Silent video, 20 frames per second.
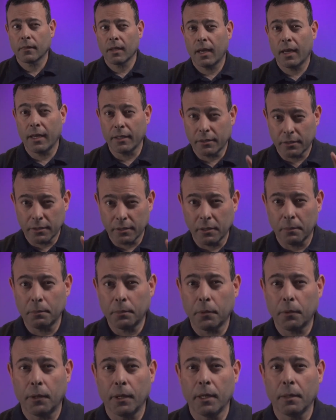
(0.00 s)
At some
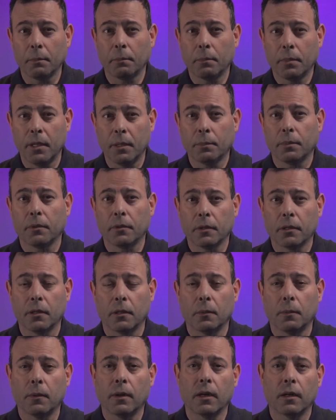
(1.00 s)
point, people are going
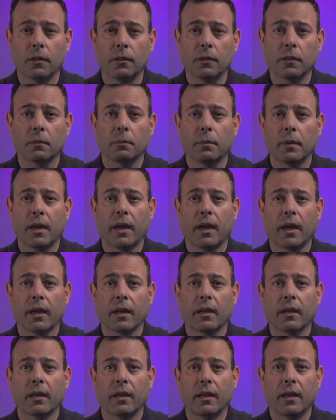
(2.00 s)
to want to look
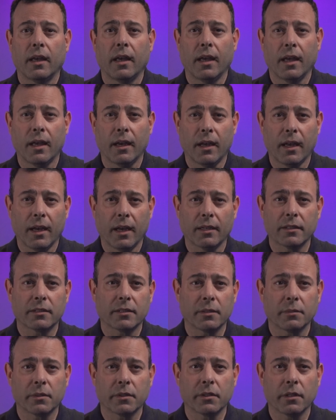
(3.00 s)
back and ask
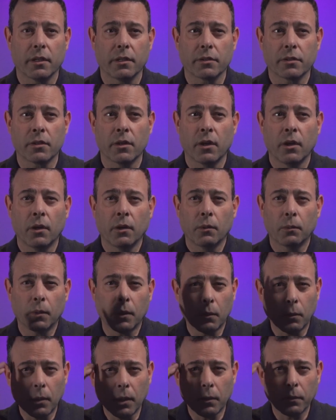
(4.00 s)
themselves,
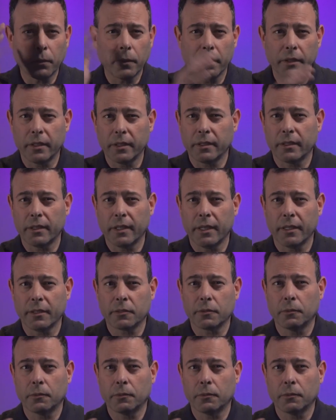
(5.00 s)
well, what were the dates?